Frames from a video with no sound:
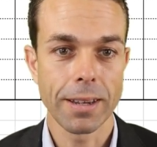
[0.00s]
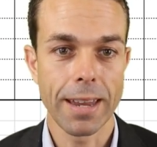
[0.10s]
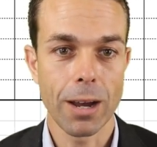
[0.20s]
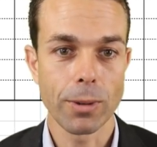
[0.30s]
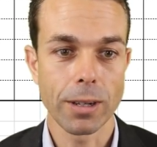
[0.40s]

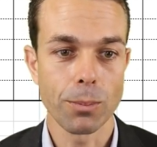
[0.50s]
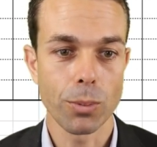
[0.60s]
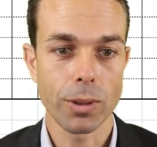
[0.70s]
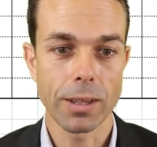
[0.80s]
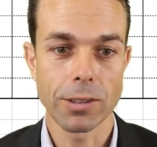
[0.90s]
now we can
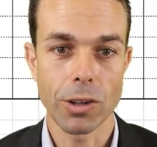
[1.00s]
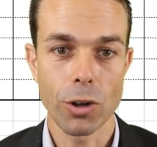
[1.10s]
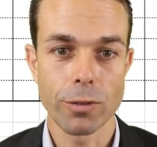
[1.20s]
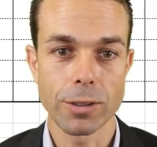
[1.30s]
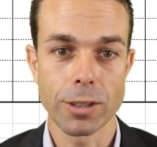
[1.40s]
put these
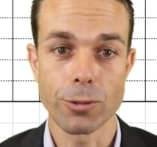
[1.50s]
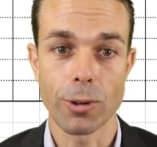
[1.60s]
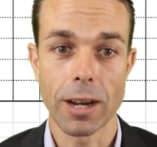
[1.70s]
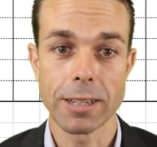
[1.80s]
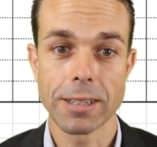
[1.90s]
over to the
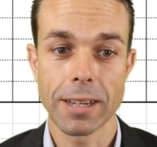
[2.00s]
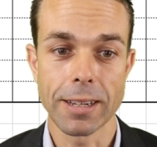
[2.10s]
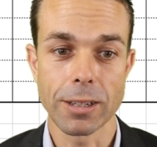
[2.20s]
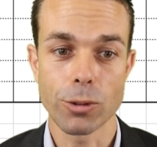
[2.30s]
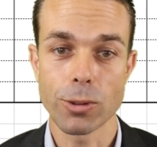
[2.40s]
right
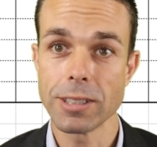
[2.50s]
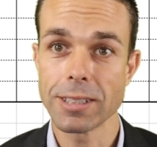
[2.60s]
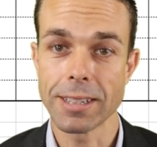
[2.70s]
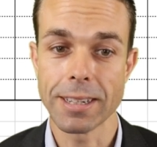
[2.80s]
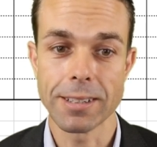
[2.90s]
and increase
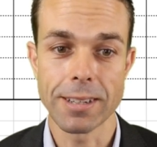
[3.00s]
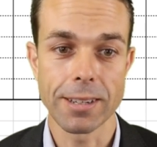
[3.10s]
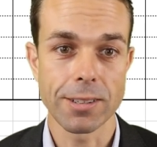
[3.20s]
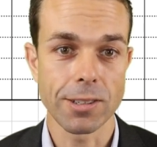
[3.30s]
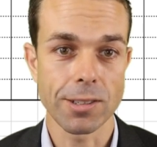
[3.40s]
the
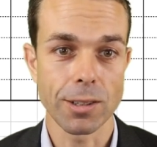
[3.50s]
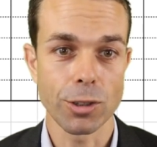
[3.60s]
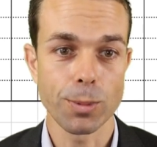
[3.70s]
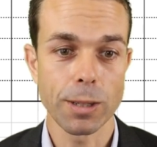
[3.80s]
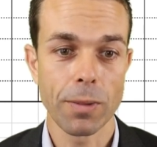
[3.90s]
indent just a
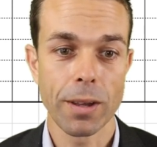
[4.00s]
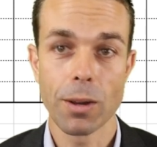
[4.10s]
little bit,